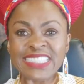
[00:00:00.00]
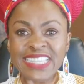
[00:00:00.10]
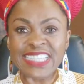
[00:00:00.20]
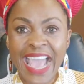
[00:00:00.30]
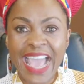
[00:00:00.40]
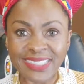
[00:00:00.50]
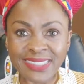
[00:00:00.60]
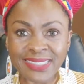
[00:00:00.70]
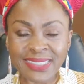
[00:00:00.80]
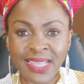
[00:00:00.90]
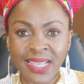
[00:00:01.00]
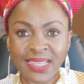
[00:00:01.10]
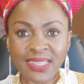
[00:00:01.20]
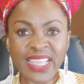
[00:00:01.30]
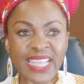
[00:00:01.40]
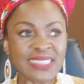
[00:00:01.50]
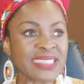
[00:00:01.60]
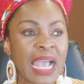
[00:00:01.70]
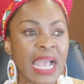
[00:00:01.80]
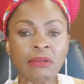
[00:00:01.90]
lies against
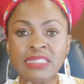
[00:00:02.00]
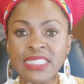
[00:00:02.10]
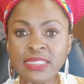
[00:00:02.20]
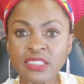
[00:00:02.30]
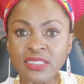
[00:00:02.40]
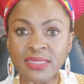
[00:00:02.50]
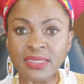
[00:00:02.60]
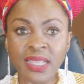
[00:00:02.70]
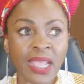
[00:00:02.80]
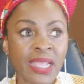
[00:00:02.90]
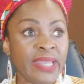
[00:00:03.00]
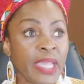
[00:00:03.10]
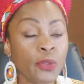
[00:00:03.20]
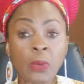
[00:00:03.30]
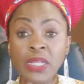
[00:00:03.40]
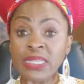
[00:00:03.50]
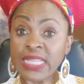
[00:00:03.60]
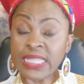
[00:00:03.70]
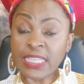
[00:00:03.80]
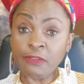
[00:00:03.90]
our leaders. They're the one
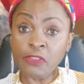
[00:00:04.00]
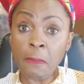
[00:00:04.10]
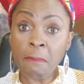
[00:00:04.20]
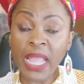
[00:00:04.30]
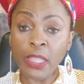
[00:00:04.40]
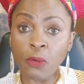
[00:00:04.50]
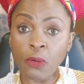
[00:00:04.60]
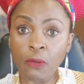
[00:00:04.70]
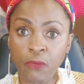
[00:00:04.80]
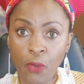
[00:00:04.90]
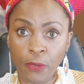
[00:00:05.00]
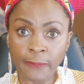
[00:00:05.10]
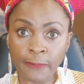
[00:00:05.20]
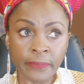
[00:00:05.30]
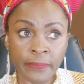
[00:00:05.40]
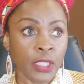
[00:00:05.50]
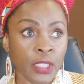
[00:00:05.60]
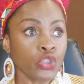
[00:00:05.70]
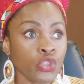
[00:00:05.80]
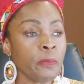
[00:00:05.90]
that give the microphone
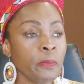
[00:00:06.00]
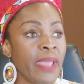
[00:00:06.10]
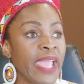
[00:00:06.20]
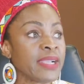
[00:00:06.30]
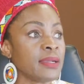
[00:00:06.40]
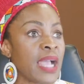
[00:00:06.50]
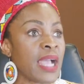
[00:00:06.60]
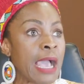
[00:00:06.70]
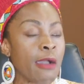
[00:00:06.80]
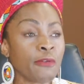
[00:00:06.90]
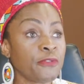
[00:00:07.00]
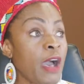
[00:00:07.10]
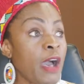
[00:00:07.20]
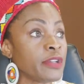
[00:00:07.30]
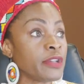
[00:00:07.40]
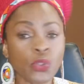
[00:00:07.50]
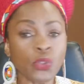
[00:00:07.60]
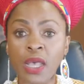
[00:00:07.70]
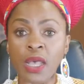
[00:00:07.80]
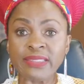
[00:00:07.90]
to make our fathers who
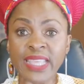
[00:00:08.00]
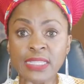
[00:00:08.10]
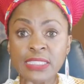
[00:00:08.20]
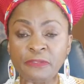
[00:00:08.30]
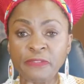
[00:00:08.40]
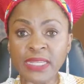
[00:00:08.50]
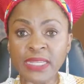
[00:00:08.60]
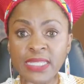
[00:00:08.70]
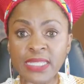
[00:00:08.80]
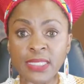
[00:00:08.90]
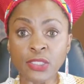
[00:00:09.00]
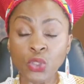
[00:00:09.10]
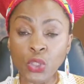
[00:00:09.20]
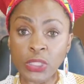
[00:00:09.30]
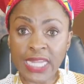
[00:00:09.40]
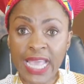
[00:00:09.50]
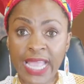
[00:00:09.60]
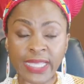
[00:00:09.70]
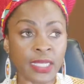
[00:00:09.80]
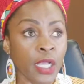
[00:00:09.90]
are there defending us look
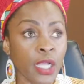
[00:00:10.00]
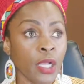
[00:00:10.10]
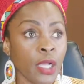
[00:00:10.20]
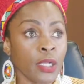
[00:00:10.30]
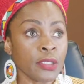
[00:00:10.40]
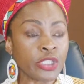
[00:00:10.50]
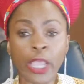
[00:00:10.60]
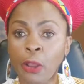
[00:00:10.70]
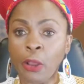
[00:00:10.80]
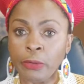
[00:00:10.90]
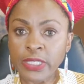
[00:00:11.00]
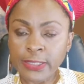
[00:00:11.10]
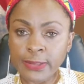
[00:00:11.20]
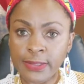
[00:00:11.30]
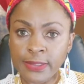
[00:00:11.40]
like terrorists.